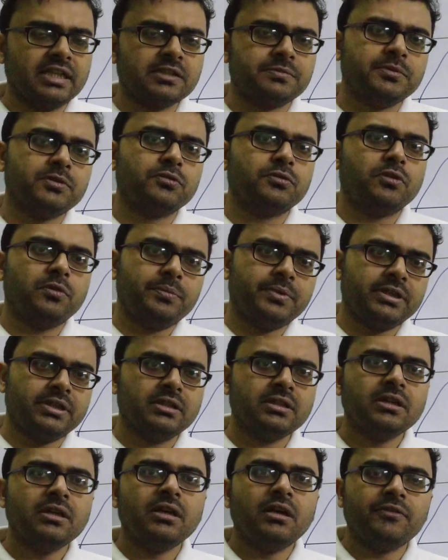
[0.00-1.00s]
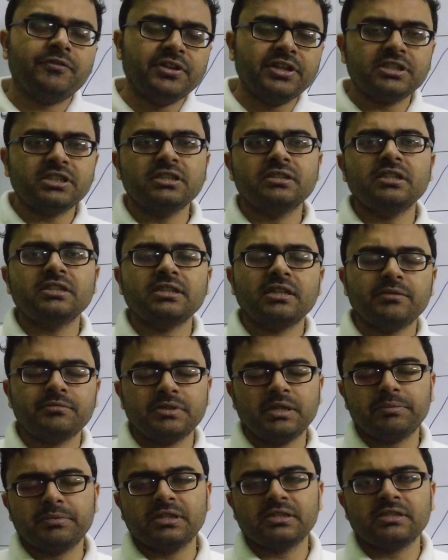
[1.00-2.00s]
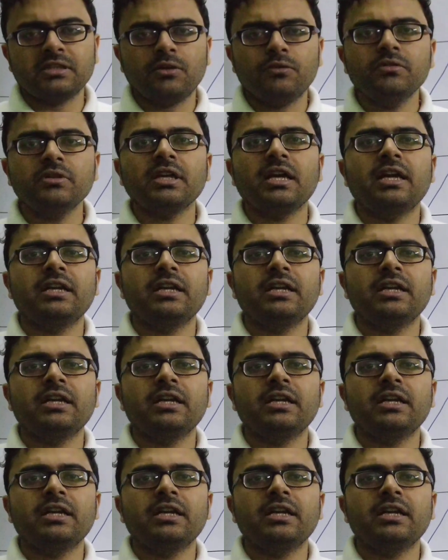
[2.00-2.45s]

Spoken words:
video we will be finishing the sound chapter sound,